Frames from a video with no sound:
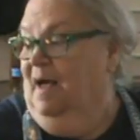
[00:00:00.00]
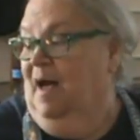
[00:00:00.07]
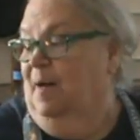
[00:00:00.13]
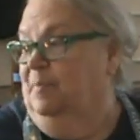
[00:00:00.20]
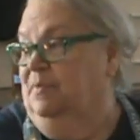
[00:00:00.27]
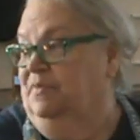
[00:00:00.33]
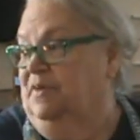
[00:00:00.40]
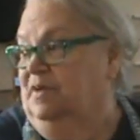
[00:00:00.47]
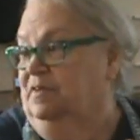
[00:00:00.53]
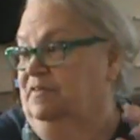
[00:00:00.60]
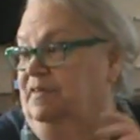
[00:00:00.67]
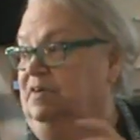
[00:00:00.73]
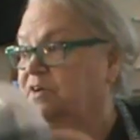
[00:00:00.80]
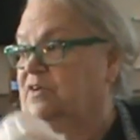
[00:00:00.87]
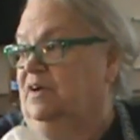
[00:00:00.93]
apple cider
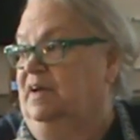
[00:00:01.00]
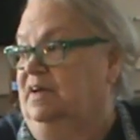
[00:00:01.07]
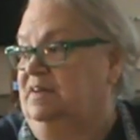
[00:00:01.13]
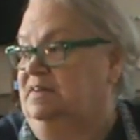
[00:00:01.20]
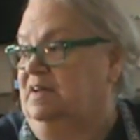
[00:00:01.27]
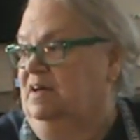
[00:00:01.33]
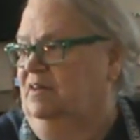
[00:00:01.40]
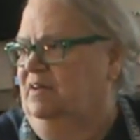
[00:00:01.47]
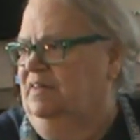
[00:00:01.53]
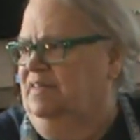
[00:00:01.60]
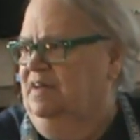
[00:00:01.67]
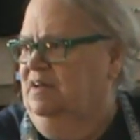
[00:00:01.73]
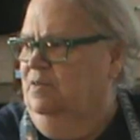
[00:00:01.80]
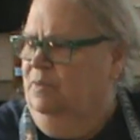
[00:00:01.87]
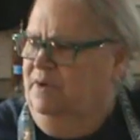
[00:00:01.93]
vinegar, I can tell, I
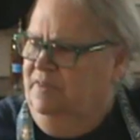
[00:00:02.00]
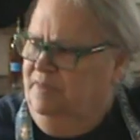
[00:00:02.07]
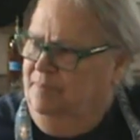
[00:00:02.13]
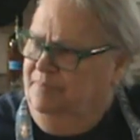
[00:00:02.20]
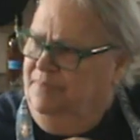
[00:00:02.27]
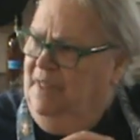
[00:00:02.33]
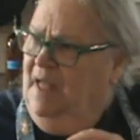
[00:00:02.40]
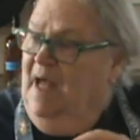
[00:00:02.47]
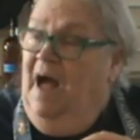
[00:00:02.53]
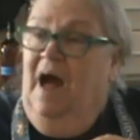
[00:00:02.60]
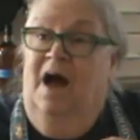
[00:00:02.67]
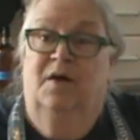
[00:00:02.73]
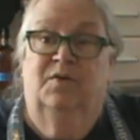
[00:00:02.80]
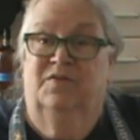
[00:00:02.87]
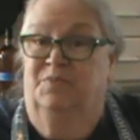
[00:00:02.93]
think, one of them.
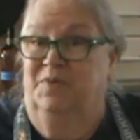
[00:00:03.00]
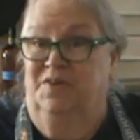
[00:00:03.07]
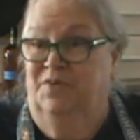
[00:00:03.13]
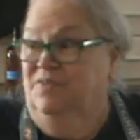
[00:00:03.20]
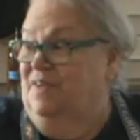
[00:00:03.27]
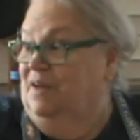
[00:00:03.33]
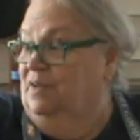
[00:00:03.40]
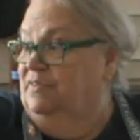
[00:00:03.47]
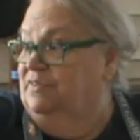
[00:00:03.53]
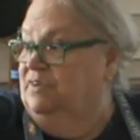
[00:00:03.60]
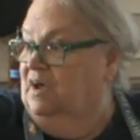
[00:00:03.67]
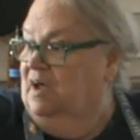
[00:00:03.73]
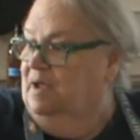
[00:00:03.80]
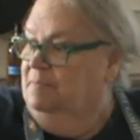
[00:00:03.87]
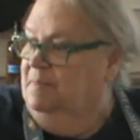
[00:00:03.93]
Because we use that all the
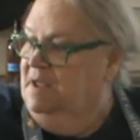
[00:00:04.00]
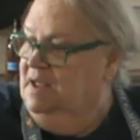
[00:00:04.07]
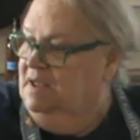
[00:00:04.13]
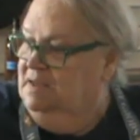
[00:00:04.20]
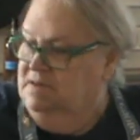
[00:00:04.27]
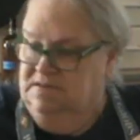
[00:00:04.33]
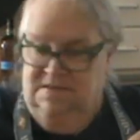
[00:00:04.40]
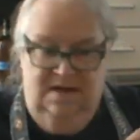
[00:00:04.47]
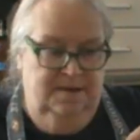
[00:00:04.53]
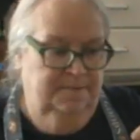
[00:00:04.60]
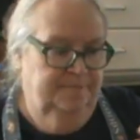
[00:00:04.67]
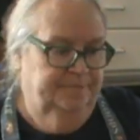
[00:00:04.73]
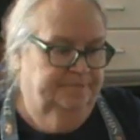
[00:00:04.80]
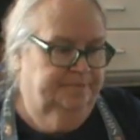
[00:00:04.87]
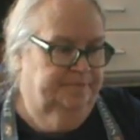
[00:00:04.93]
time.
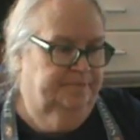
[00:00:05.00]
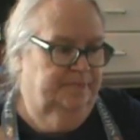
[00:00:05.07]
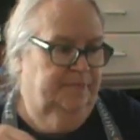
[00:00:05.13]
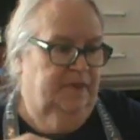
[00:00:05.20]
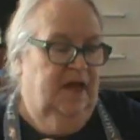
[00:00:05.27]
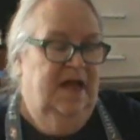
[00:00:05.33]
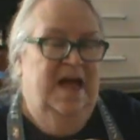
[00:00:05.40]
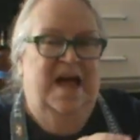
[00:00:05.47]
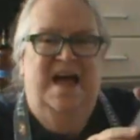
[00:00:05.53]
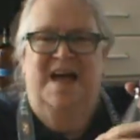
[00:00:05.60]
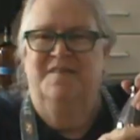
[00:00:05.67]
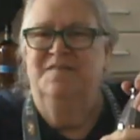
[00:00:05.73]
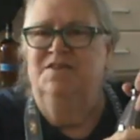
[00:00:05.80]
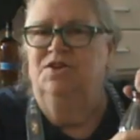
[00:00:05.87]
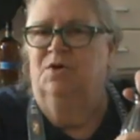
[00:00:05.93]
And
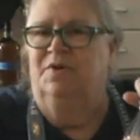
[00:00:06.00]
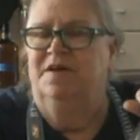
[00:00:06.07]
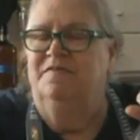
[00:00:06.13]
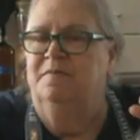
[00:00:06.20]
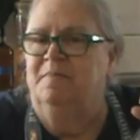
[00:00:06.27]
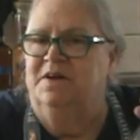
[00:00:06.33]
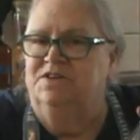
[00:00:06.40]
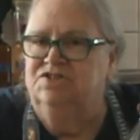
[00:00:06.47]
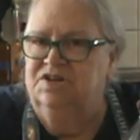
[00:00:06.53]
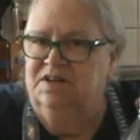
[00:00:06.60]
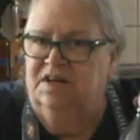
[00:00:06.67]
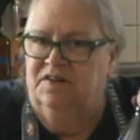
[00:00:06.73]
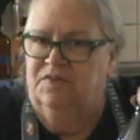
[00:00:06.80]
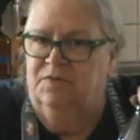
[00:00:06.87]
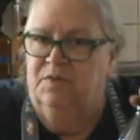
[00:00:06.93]
even my
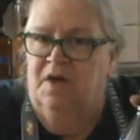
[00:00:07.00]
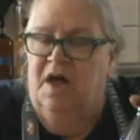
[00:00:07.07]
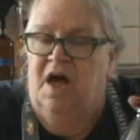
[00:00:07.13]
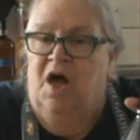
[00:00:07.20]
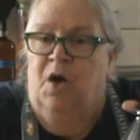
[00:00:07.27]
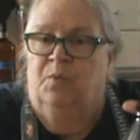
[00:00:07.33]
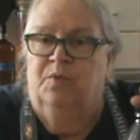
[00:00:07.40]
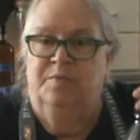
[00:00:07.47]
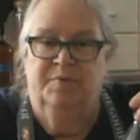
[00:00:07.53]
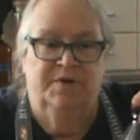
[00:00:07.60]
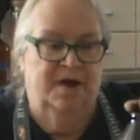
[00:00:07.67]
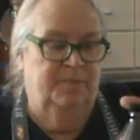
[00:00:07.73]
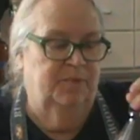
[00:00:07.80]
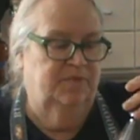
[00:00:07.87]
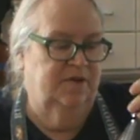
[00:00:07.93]
chickens, we put
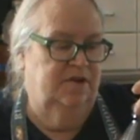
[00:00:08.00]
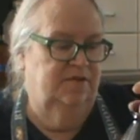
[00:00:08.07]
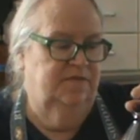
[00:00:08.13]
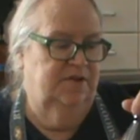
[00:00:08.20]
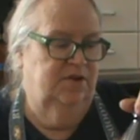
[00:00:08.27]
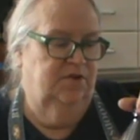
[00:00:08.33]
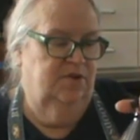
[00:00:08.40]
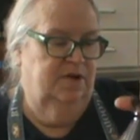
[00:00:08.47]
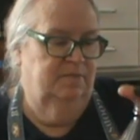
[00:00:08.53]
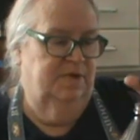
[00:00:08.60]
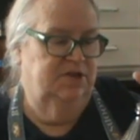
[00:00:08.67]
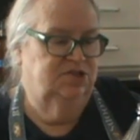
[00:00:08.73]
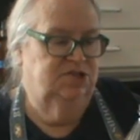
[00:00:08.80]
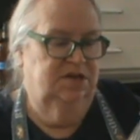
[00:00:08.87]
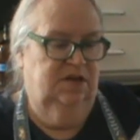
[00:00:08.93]
apple cider vinegar in
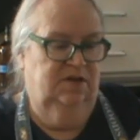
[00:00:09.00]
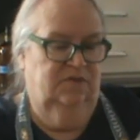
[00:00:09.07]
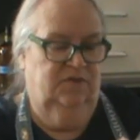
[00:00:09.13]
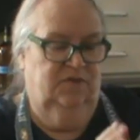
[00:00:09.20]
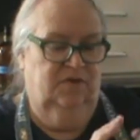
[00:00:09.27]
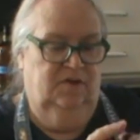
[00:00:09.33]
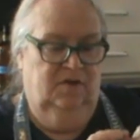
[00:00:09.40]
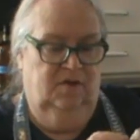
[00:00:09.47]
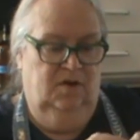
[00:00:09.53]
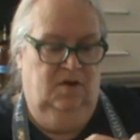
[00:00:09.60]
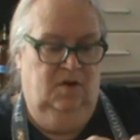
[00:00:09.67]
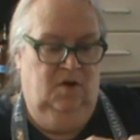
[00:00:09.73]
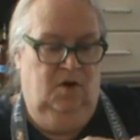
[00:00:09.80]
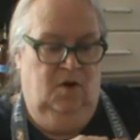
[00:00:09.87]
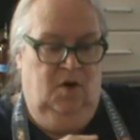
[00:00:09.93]
my chicken
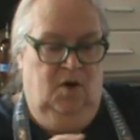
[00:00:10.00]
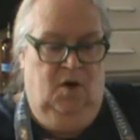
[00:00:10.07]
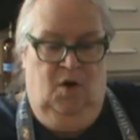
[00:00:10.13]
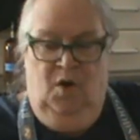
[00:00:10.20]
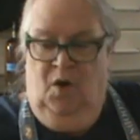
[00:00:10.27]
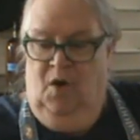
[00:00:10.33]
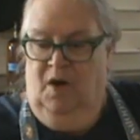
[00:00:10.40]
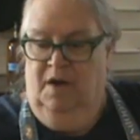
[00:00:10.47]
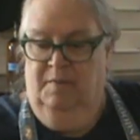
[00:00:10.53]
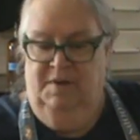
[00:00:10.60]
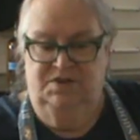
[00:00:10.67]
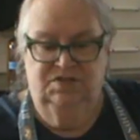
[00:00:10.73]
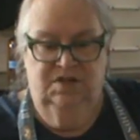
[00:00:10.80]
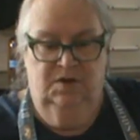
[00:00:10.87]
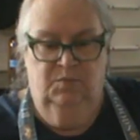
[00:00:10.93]

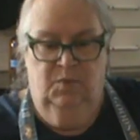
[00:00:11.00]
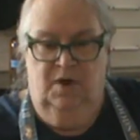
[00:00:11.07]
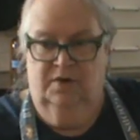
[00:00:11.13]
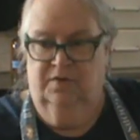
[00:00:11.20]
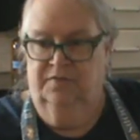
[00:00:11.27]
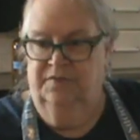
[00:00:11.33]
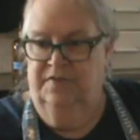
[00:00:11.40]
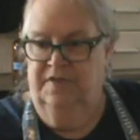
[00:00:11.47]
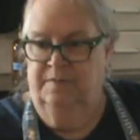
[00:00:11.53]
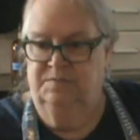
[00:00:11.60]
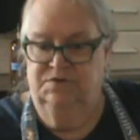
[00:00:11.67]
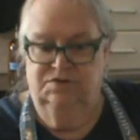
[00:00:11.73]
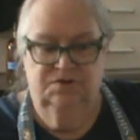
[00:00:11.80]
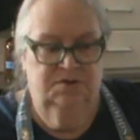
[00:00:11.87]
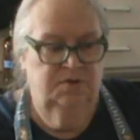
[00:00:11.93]
water for them
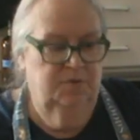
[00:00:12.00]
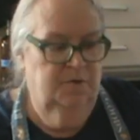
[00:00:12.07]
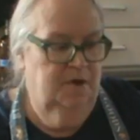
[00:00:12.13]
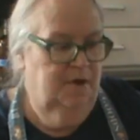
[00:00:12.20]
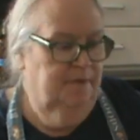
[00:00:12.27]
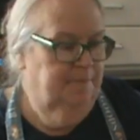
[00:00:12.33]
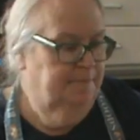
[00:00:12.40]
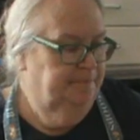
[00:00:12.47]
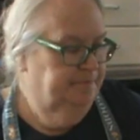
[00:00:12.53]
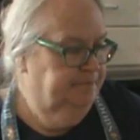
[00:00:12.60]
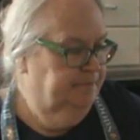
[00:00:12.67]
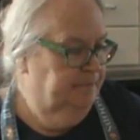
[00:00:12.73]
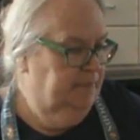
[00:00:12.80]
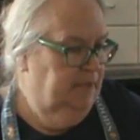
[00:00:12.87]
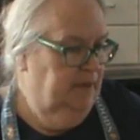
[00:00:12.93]
to,
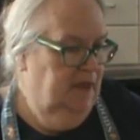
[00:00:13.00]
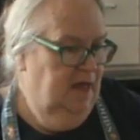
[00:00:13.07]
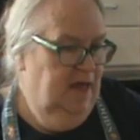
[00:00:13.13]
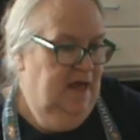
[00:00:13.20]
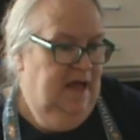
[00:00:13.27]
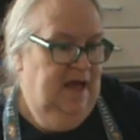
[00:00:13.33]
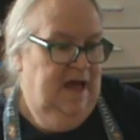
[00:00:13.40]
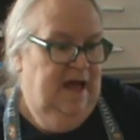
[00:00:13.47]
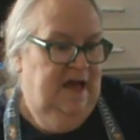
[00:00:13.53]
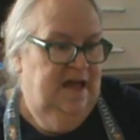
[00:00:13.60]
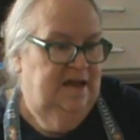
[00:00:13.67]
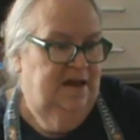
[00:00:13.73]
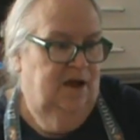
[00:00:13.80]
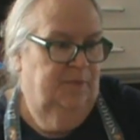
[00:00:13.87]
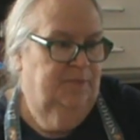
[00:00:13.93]

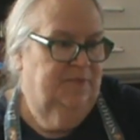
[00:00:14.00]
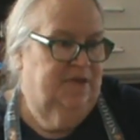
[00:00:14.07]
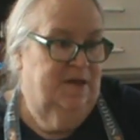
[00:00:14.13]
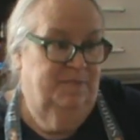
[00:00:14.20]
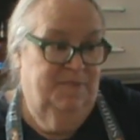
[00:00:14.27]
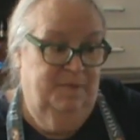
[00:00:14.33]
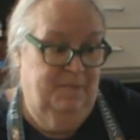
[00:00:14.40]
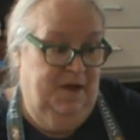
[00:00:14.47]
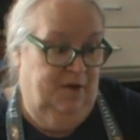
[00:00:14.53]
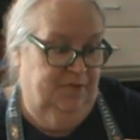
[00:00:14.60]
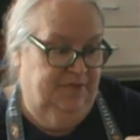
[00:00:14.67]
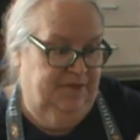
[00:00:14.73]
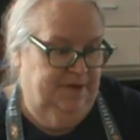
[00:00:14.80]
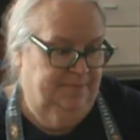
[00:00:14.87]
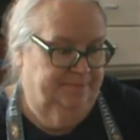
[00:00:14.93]
it helps keep them
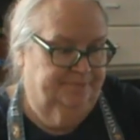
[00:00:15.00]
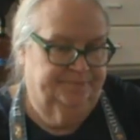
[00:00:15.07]
healthy.